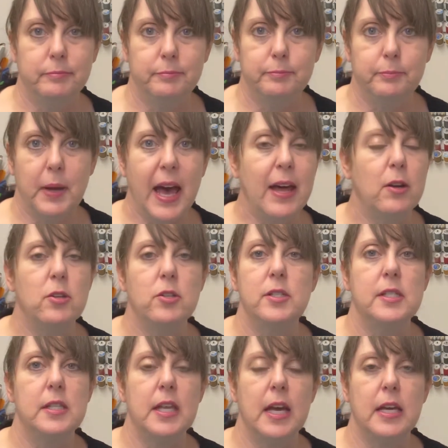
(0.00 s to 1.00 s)

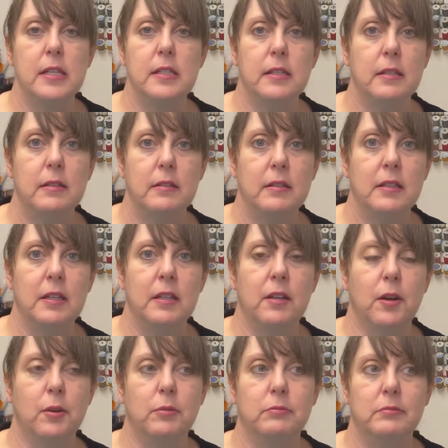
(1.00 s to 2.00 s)
patterns that, you
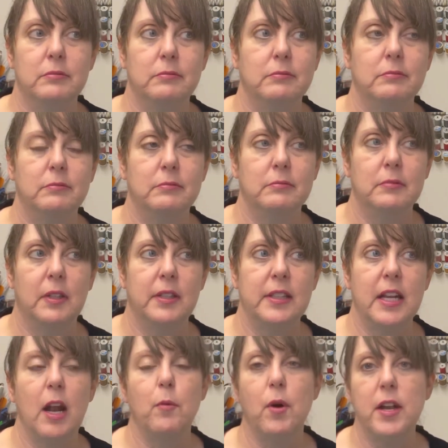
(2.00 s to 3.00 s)
know,
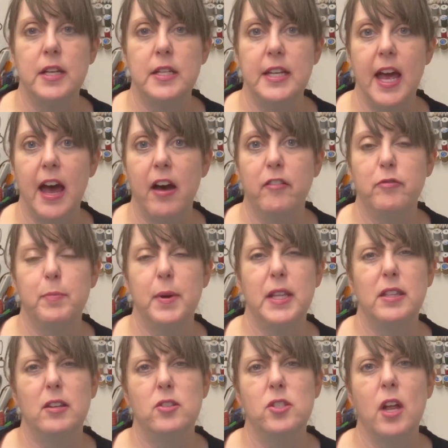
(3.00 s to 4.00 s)
that I wanted to have, but
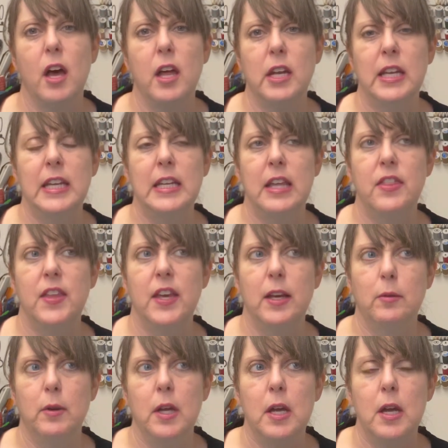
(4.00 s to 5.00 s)
there's not
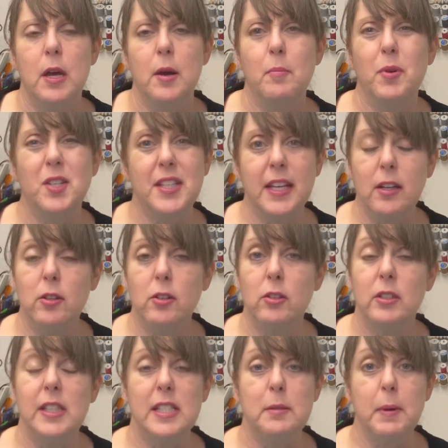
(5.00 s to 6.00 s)
anything
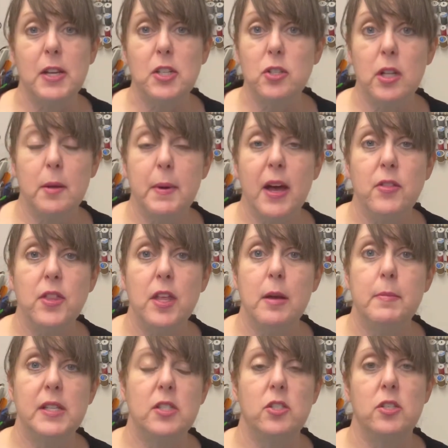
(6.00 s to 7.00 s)
particularly special about them.
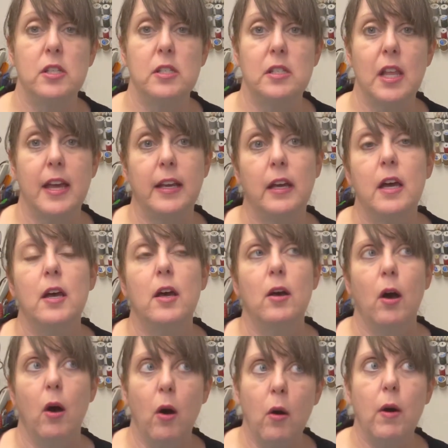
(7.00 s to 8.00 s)
It's just like,
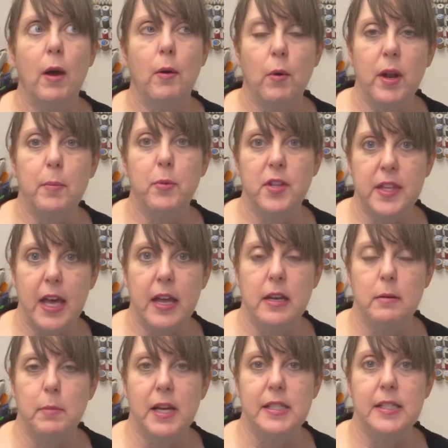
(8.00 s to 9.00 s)
oh, I want to put that
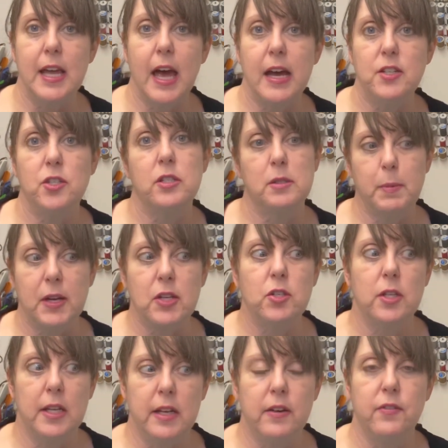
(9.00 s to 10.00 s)
in my stash,
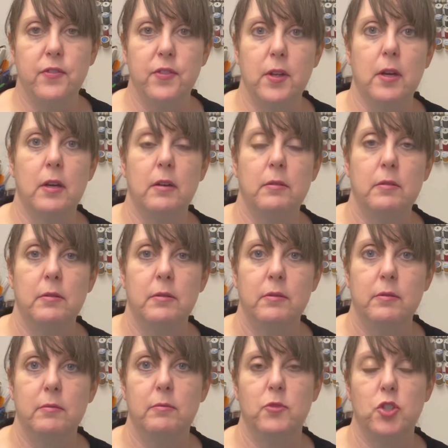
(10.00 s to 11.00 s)
especially if the
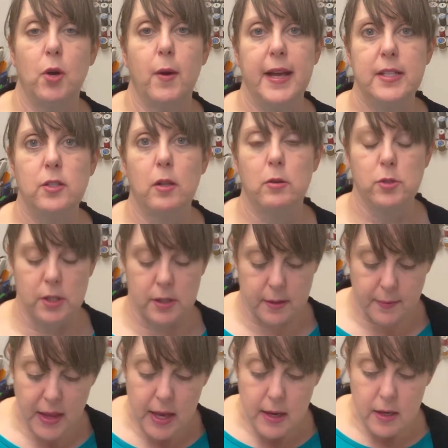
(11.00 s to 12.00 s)
Joann's closes.
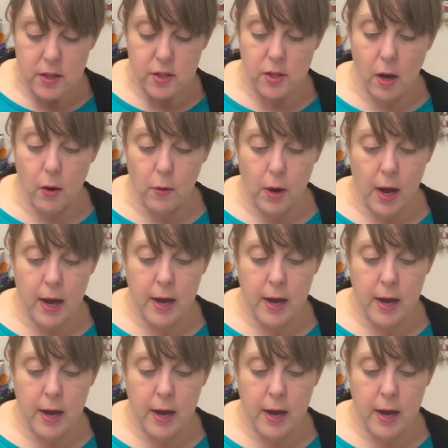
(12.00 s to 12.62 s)
So